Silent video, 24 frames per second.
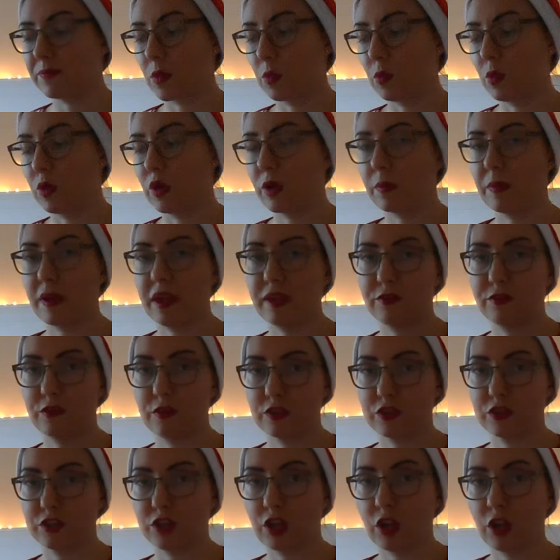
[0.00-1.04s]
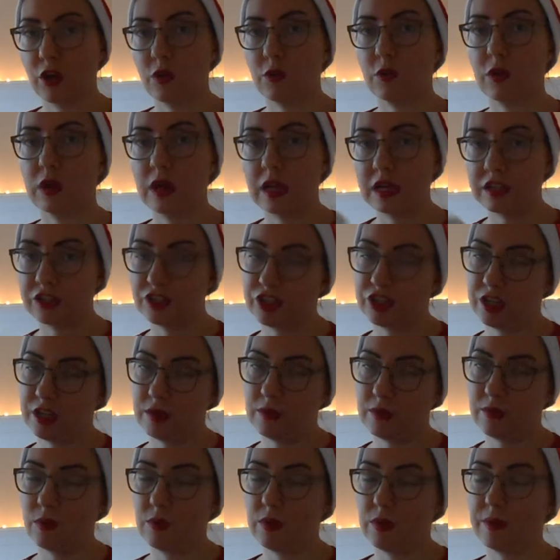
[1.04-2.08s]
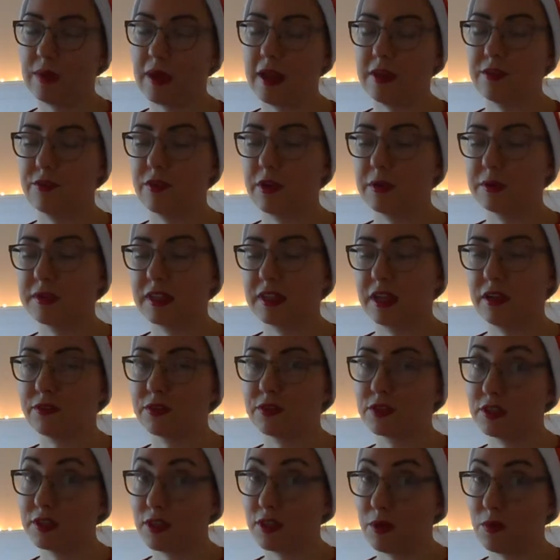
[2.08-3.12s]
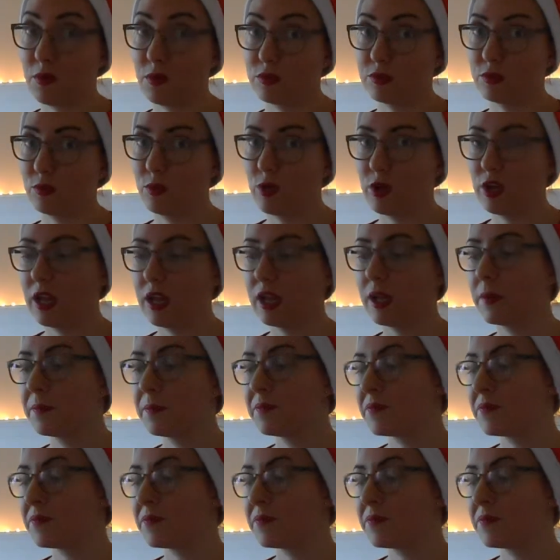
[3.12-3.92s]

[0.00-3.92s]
Work paid for us to go. Last year we paid for ourselves because I wasn't working.